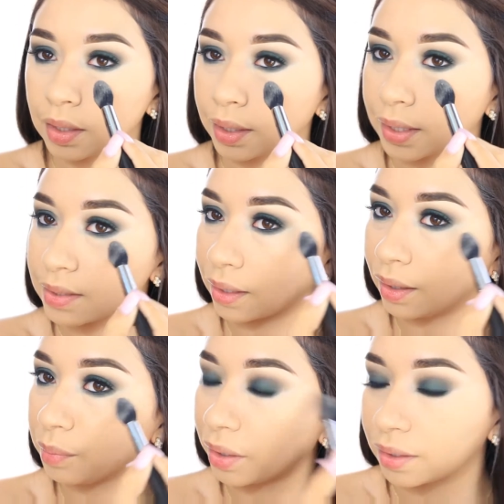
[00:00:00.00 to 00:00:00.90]
Like I said,
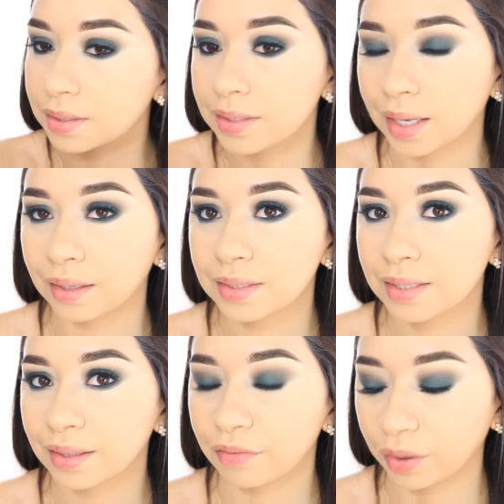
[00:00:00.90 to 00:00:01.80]
I'm not going to set
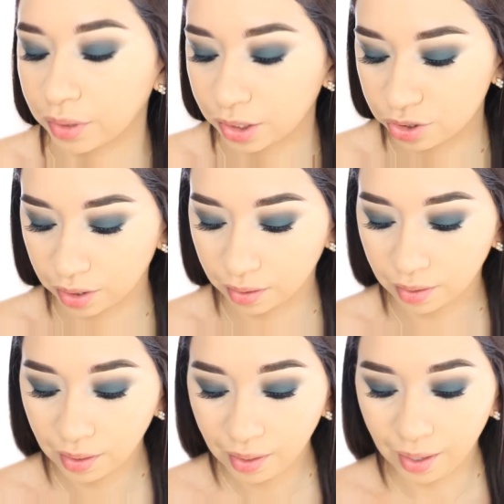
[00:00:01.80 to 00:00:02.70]
the foundation,